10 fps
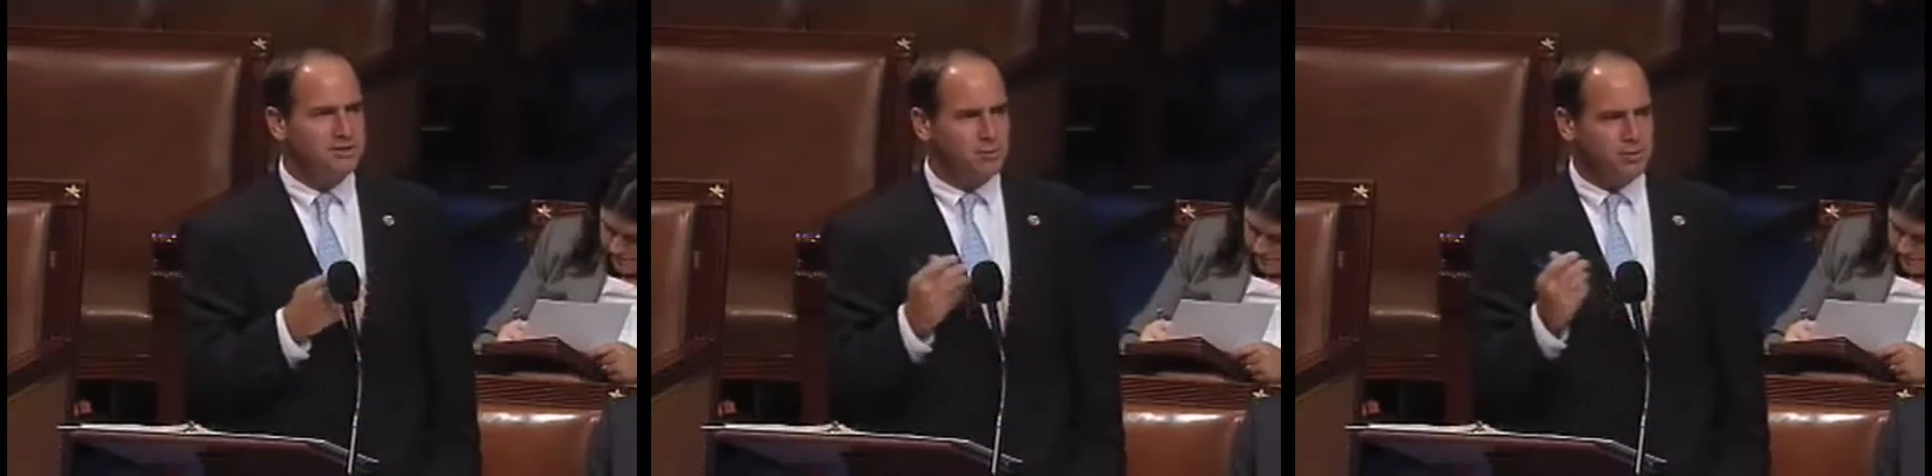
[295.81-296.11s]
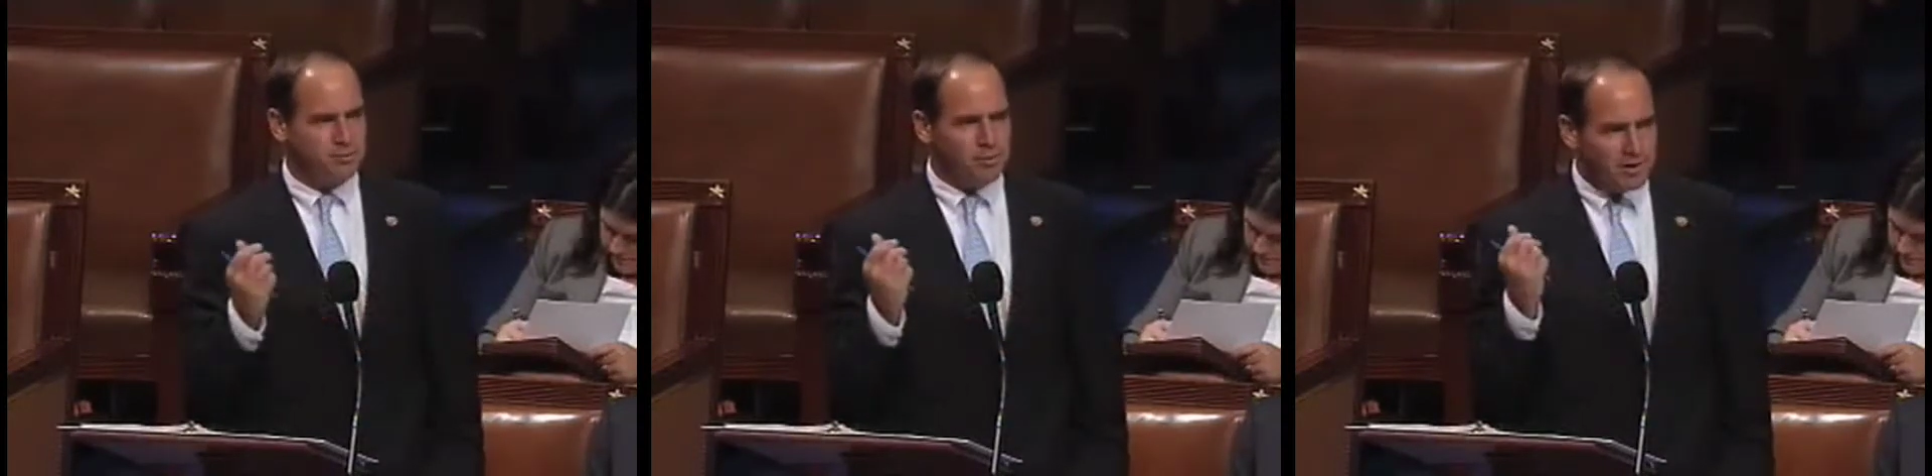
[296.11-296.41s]
is when
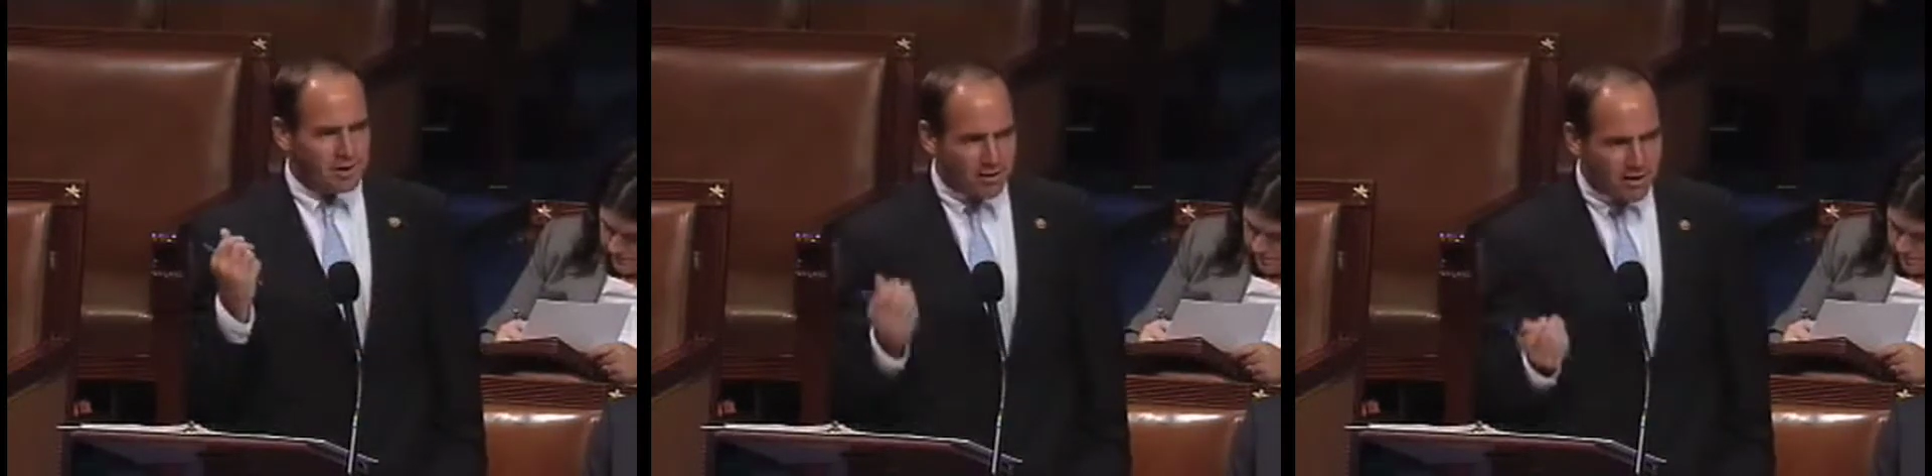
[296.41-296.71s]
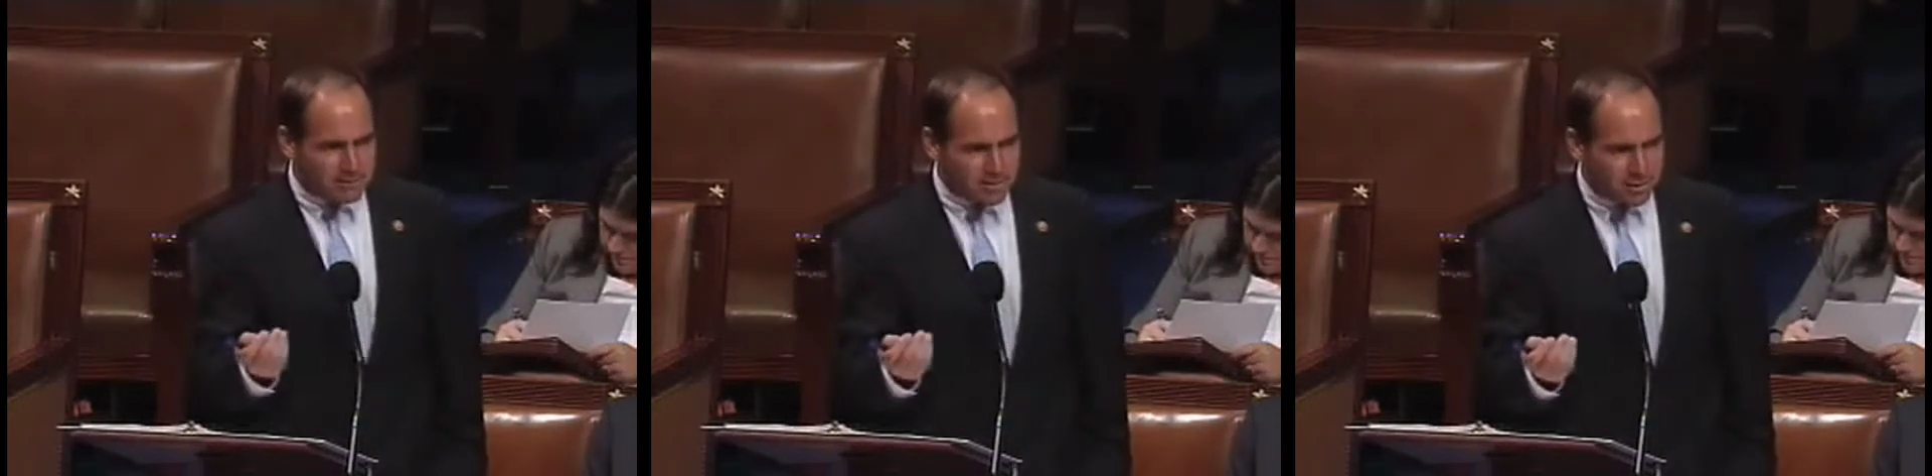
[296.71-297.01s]
you bring a
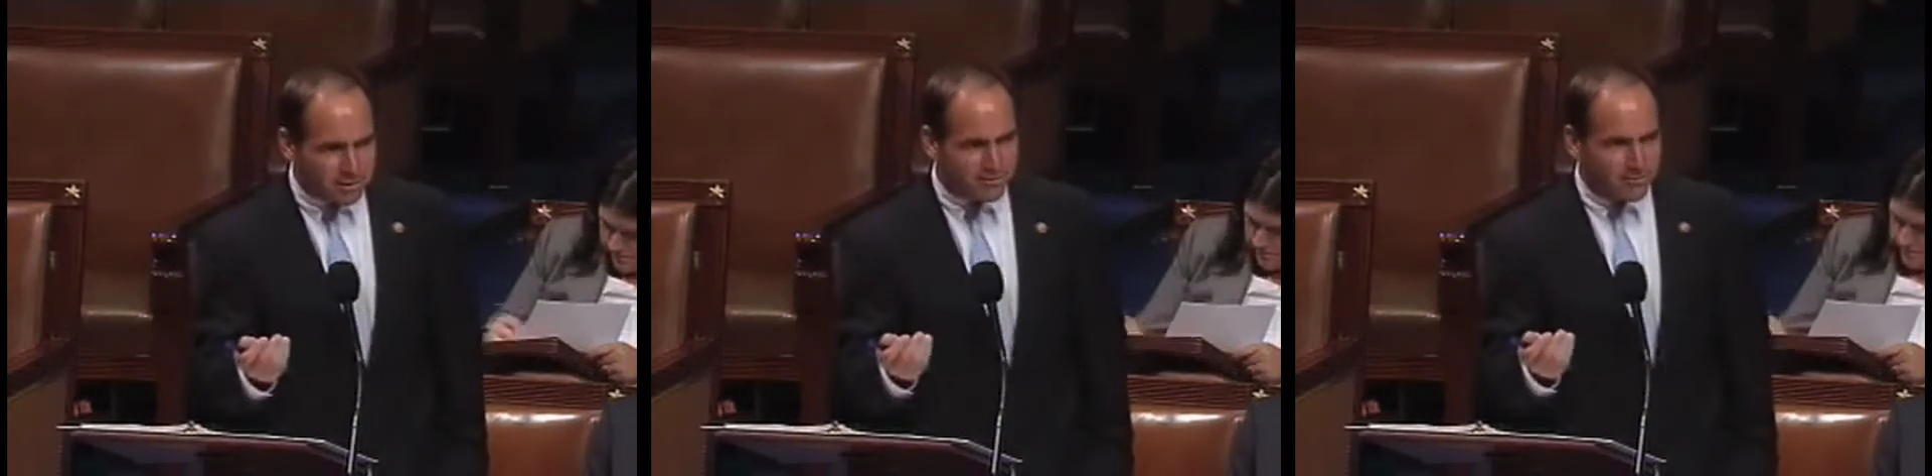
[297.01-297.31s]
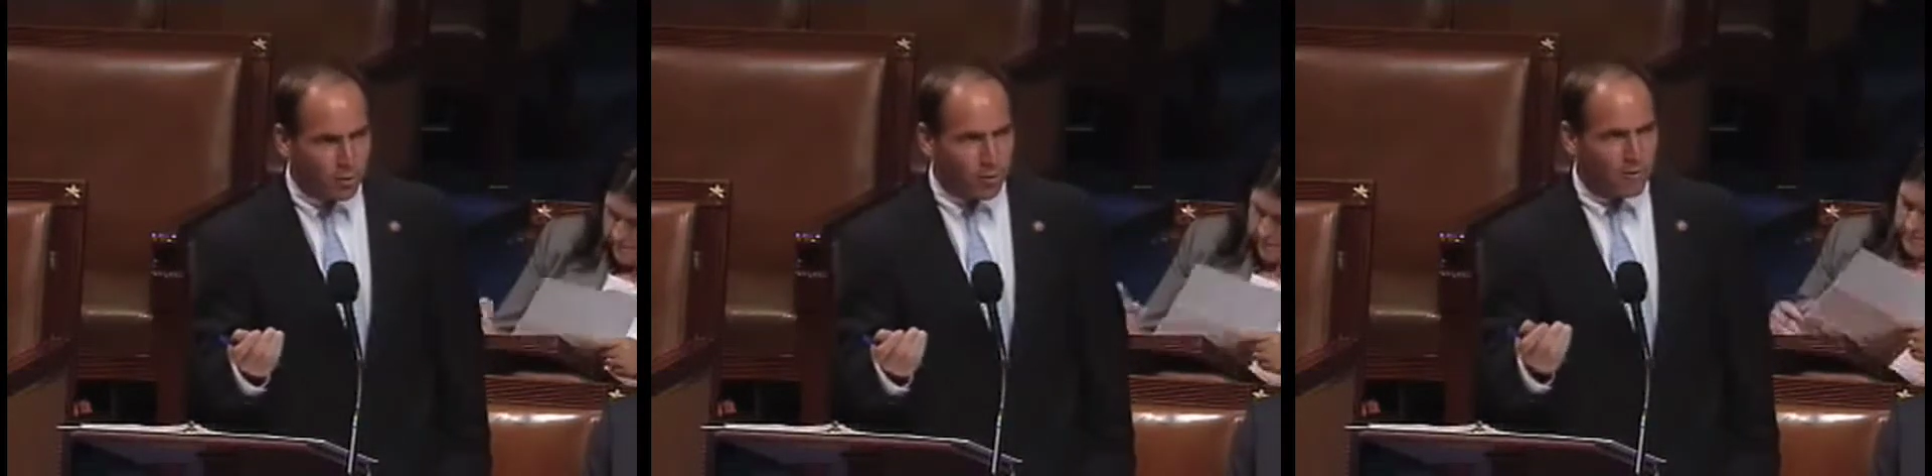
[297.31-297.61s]
great bill to the
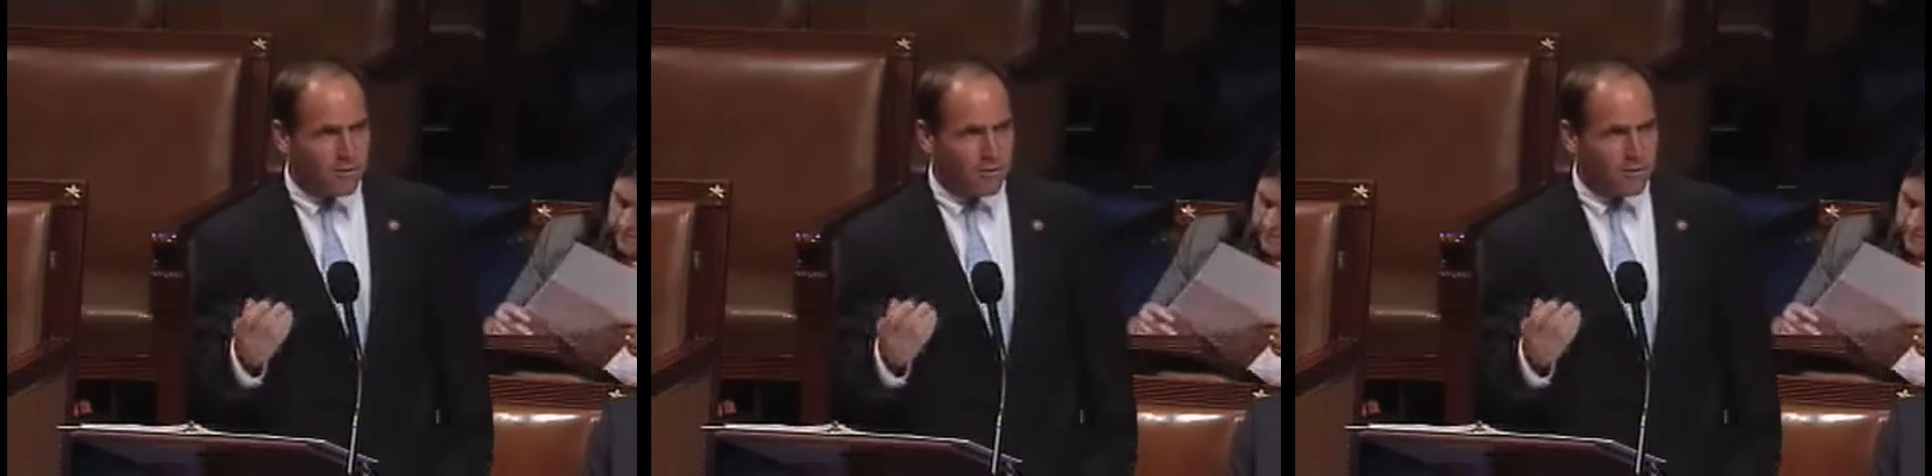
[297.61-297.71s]
floor,